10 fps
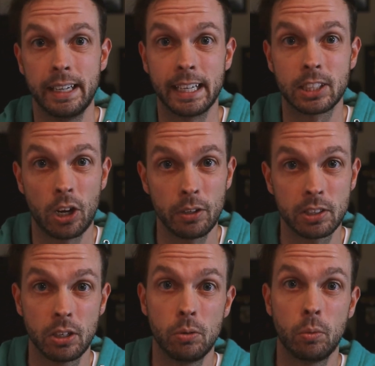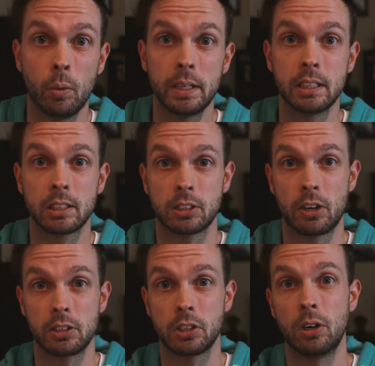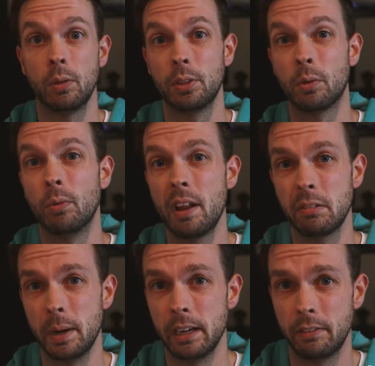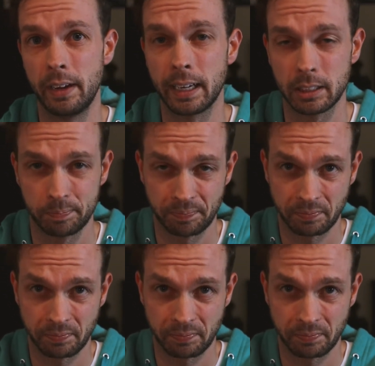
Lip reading: it's also what we start to call the runaway effect.